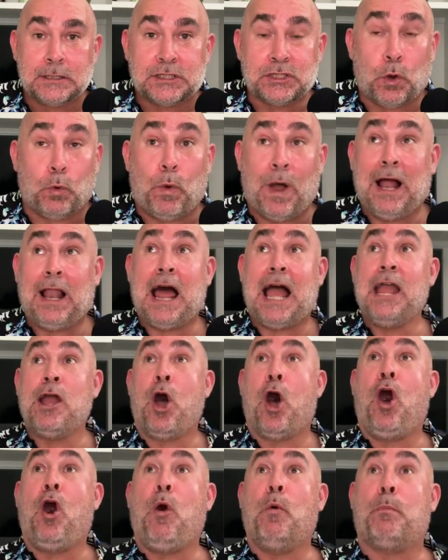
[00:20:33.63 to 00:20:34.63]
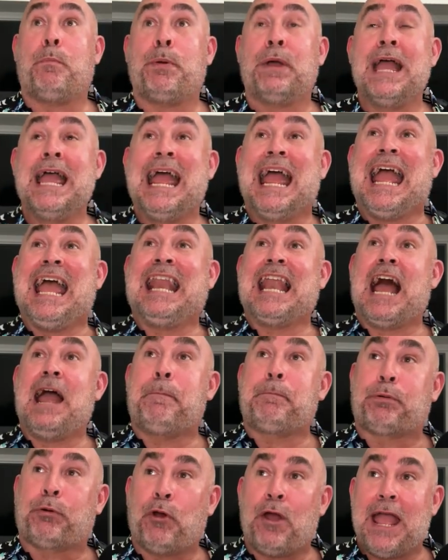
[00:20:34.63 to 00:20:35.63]
So while I hope and
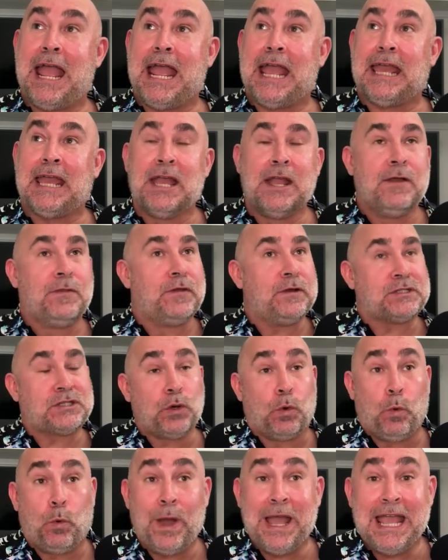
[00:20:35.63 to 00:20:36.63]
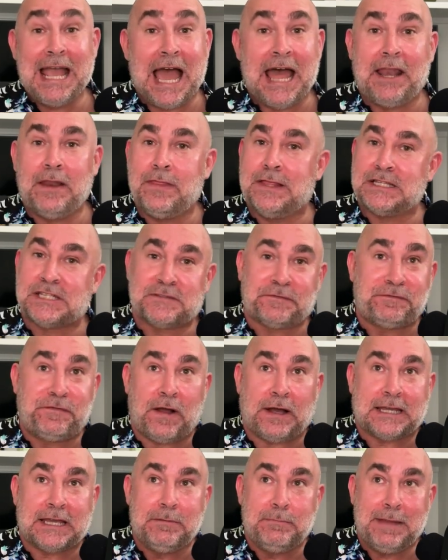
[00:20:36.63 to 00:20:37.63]
I pray there's a way out of this
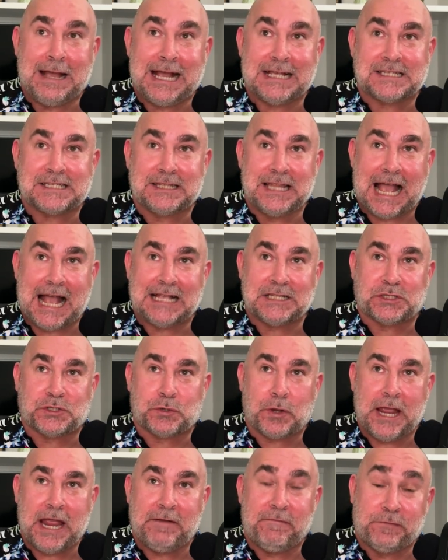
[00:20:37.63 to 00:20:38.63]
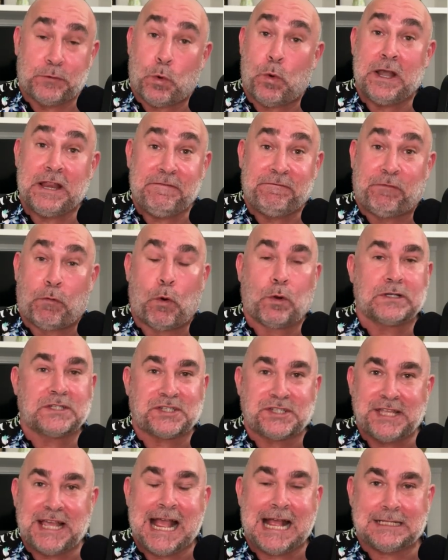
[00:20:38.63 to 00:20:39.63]
fucking mess, last trade, 24
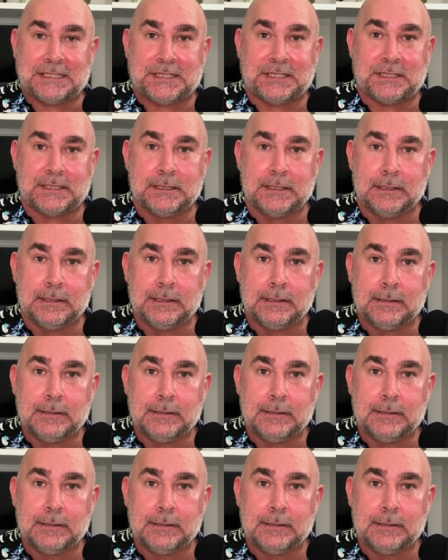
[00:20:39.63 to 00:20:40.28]
cents,